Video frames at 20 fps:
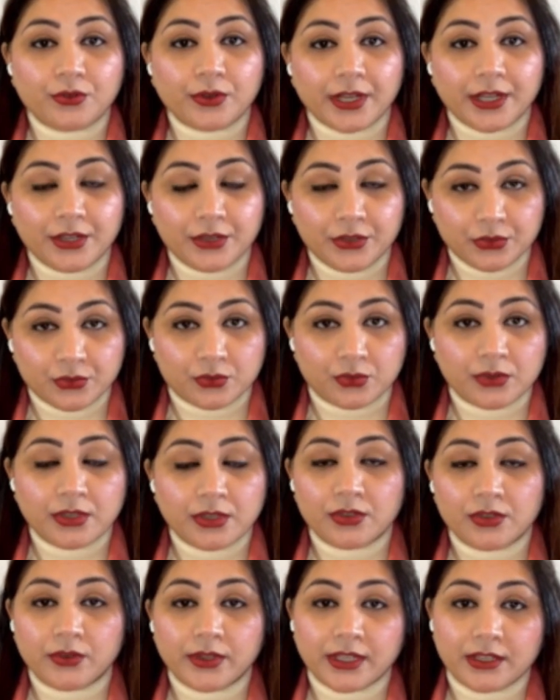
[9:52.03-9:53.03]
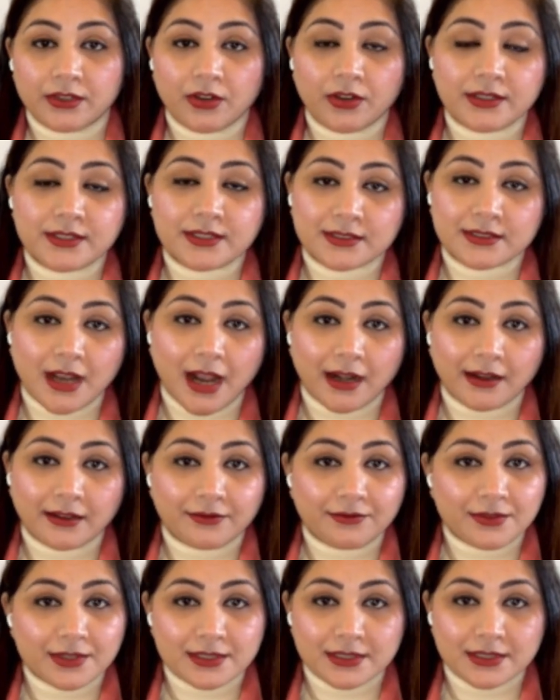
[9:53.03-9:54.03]
you can do? You cannot
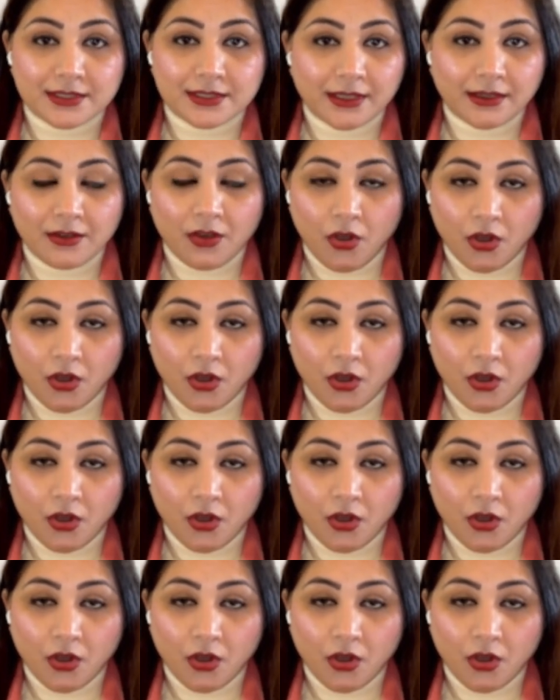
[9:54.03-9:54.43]
start visiting